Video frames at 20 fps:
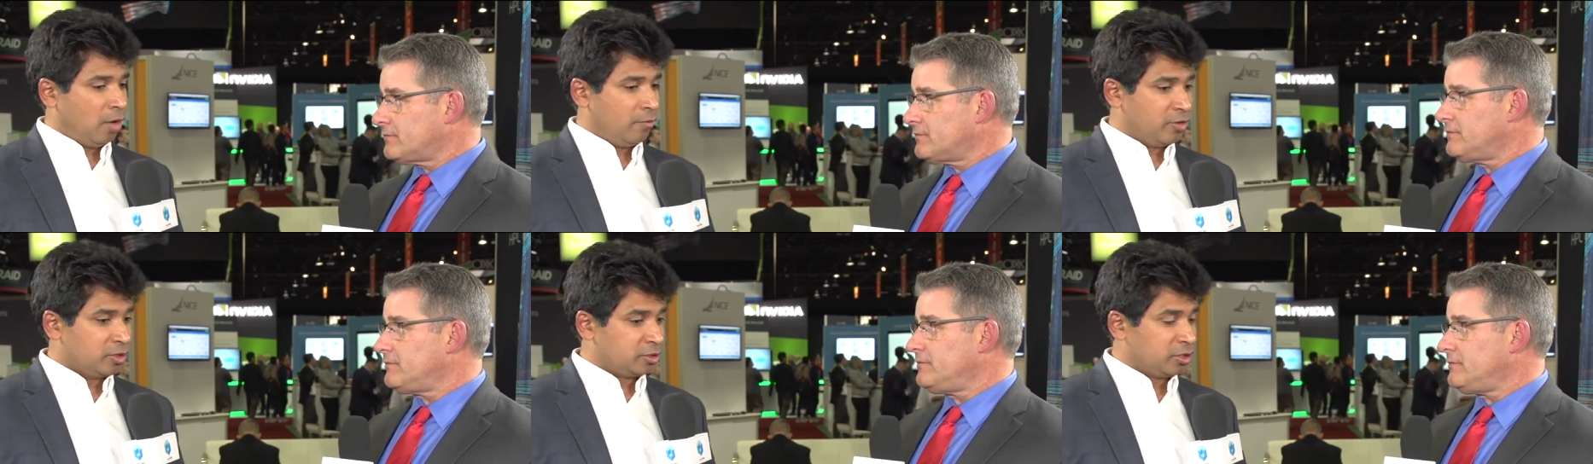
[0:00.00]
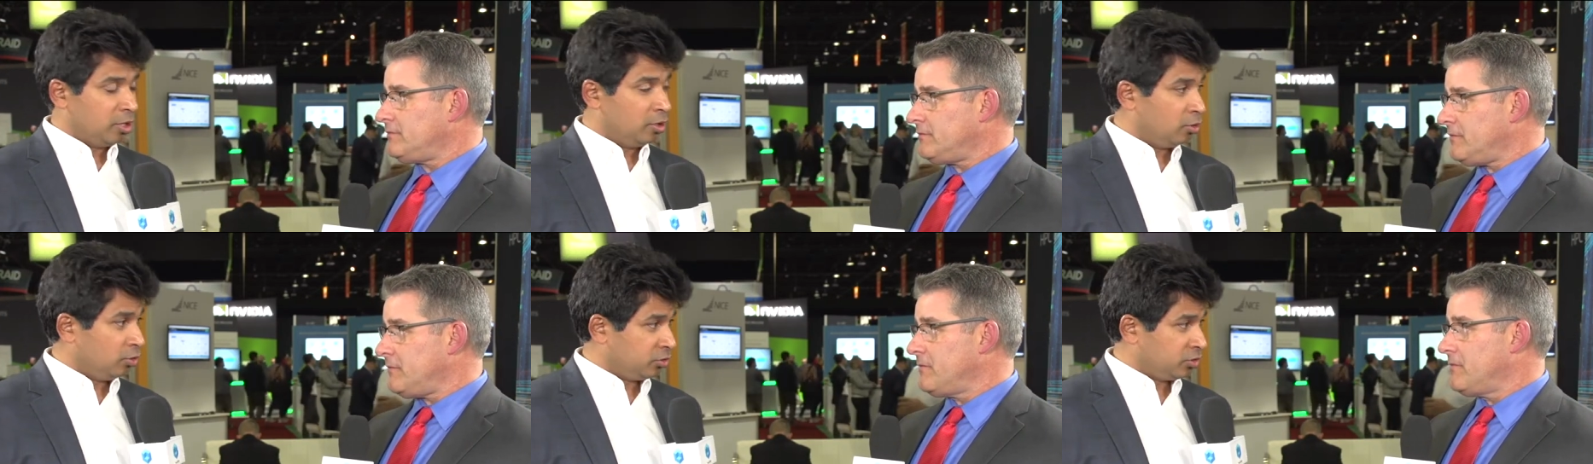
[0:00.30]

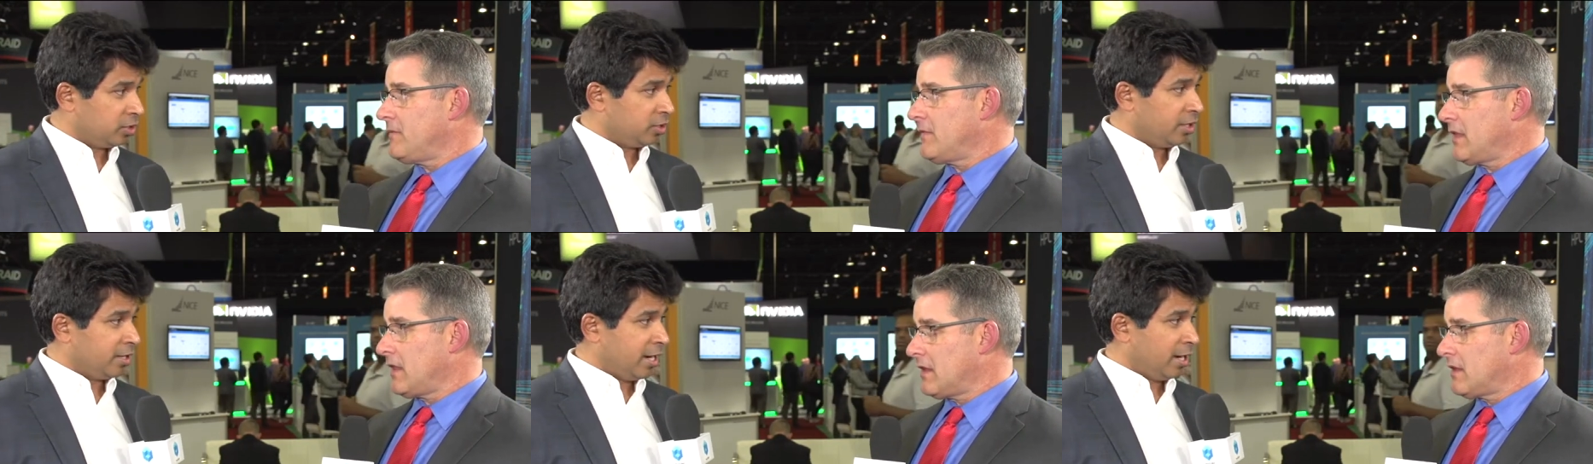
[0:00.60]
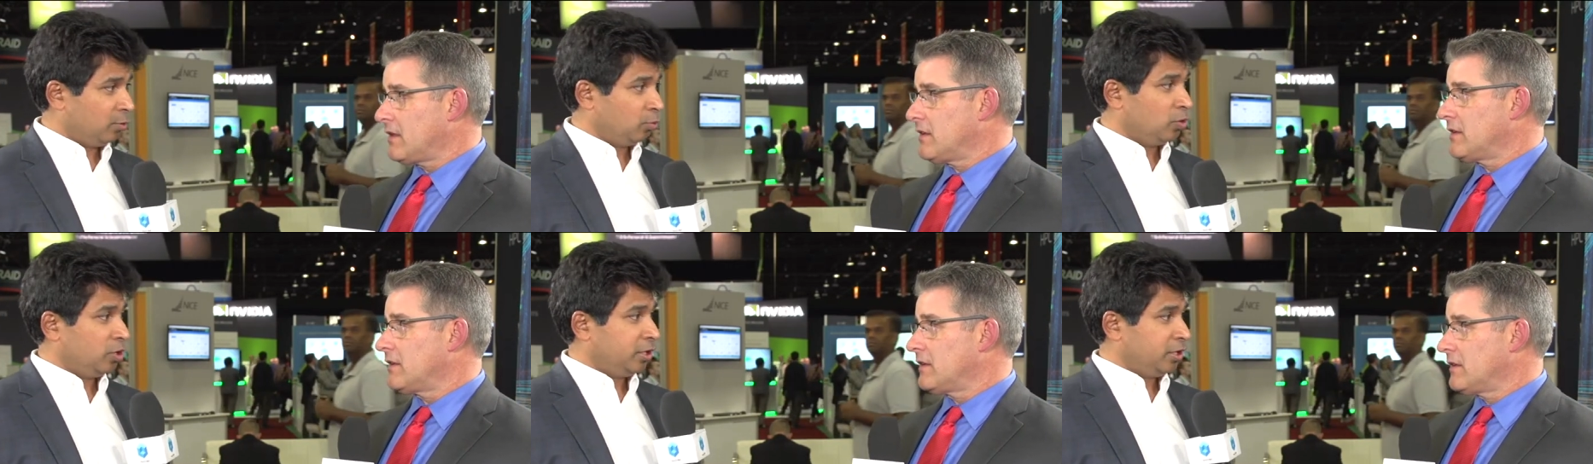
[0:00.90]
Speaker 1: obviously looks at
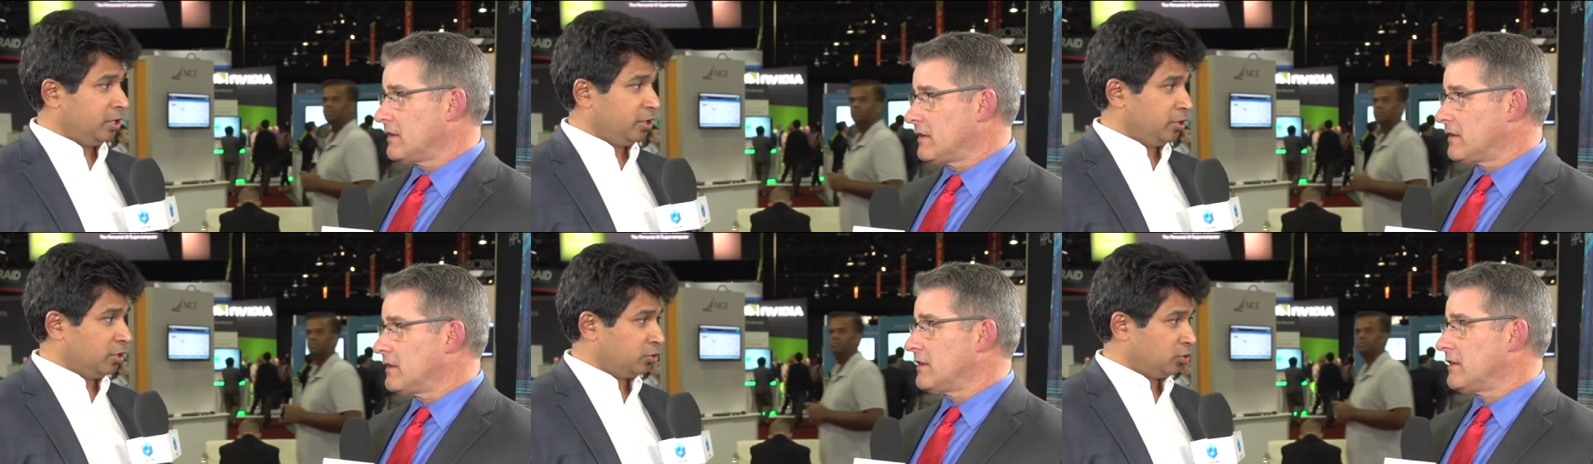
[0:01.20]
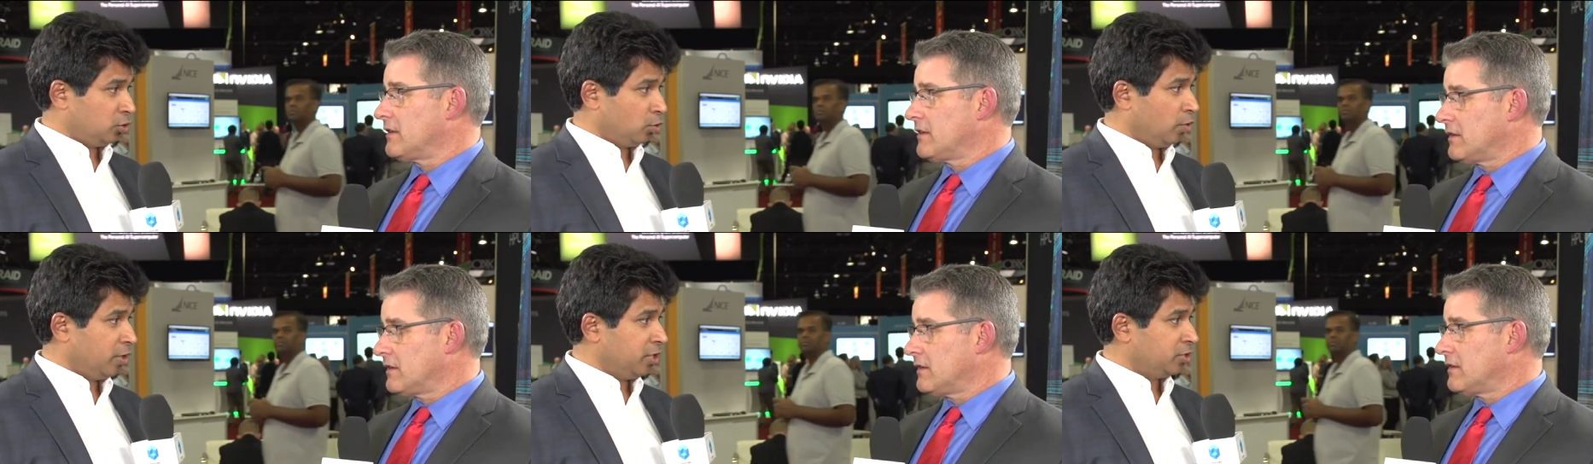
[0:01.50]
the networking,
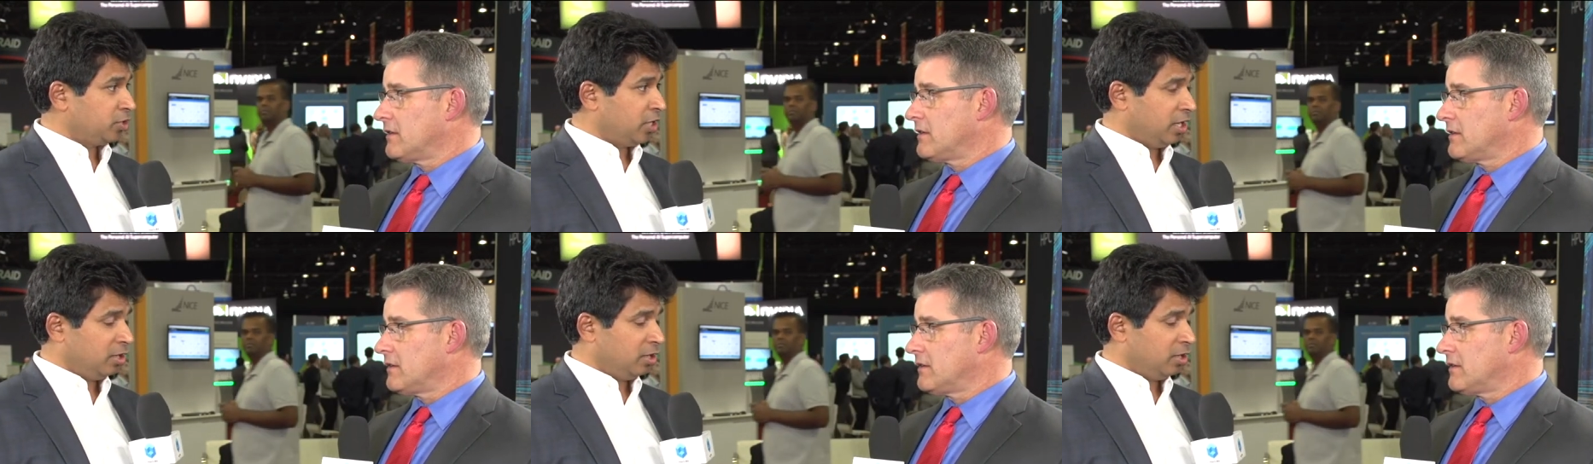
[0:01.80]
the storage